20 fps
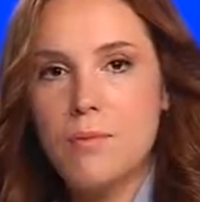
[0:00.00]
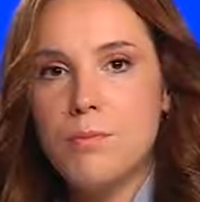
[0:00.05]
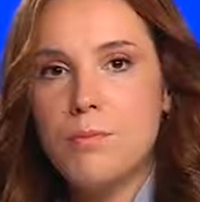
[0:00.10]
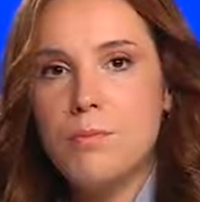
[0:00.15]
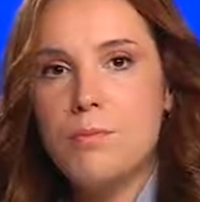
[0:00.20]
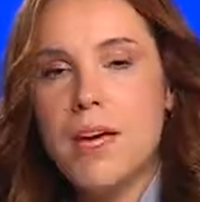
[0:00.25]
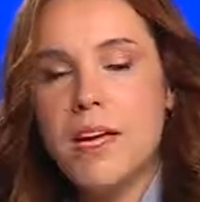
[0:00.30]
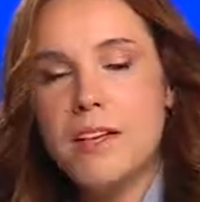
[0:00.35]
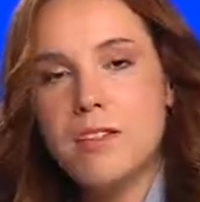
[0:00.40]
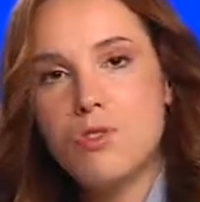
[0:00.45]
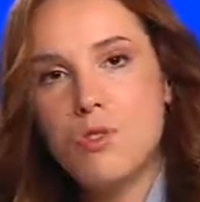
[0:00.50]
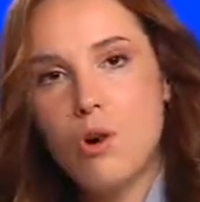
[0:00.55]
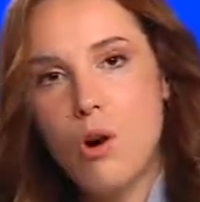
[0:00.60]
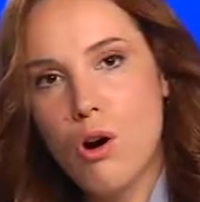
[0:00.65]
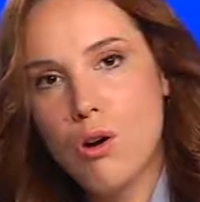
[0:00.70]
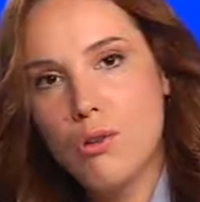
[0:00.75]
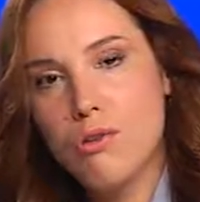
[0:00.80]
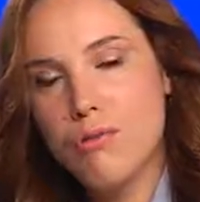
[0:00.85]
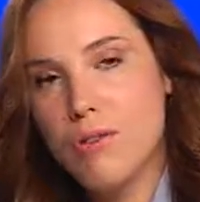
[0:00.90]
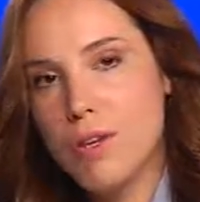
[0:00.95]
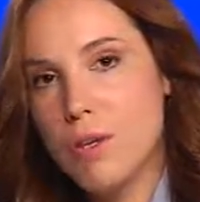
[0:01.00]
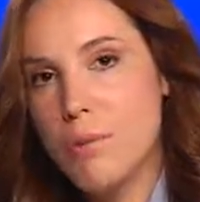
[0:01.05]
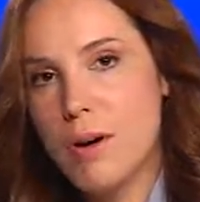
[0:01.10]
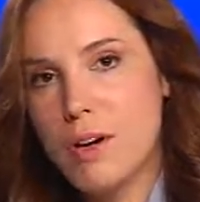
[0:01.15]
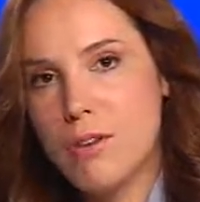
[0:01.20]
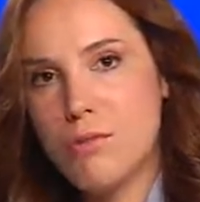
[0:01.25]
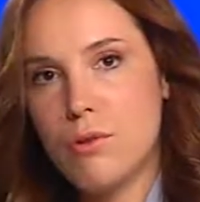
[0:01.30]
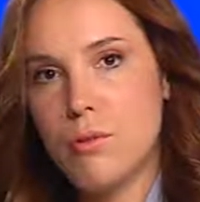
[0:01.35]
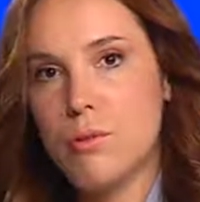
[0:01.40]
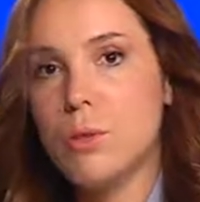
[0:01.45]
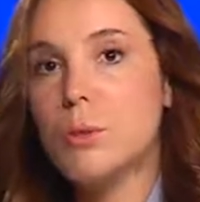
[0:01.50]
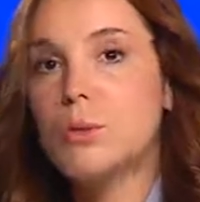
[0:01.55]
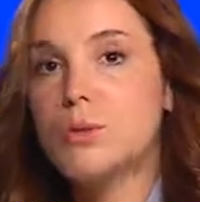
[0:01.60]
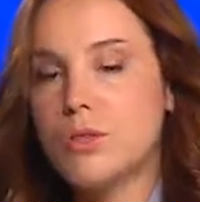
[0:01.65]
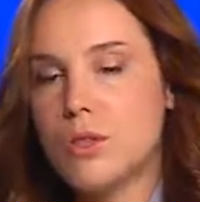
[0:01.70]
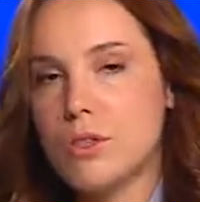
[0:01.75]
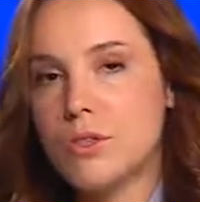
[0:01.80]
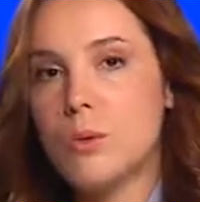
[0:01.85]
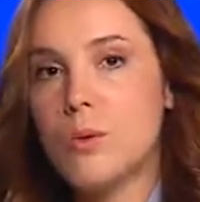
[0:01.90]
based on feedback from users.